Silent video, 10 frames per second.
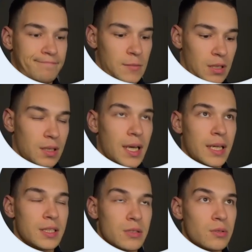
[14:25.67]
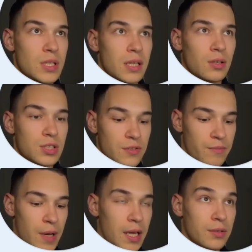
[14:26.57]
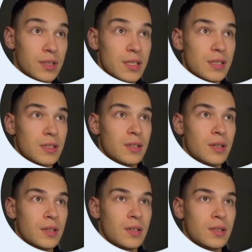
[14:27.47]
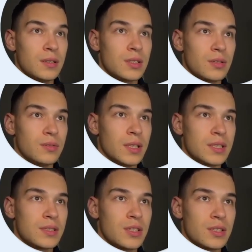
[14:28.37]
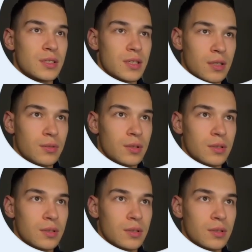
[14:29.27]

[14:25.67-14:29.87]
client is losing lots of money on this. So let's just take a look